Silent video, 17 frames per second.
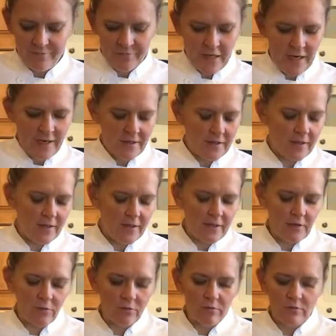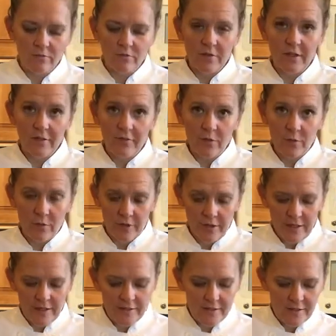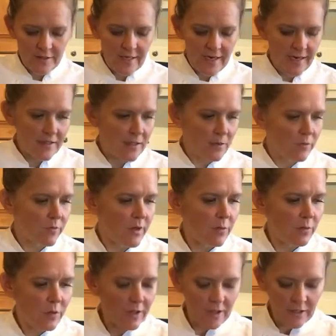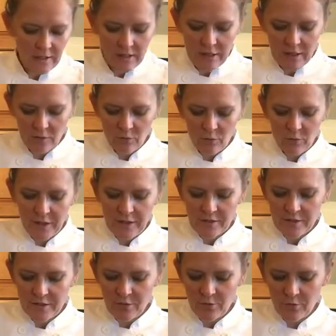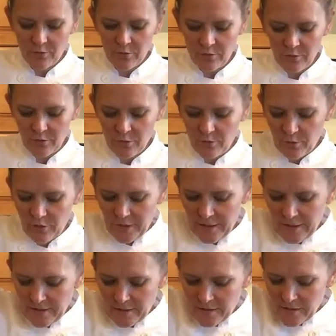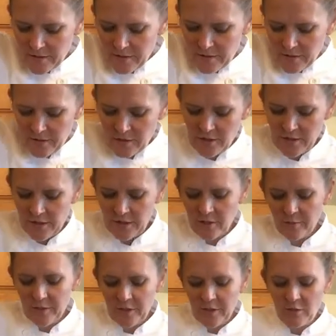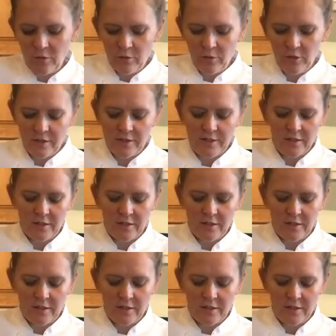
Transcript: and then leave the root end intact, and then we're going to cut right through the root end so that there's a little bit of the root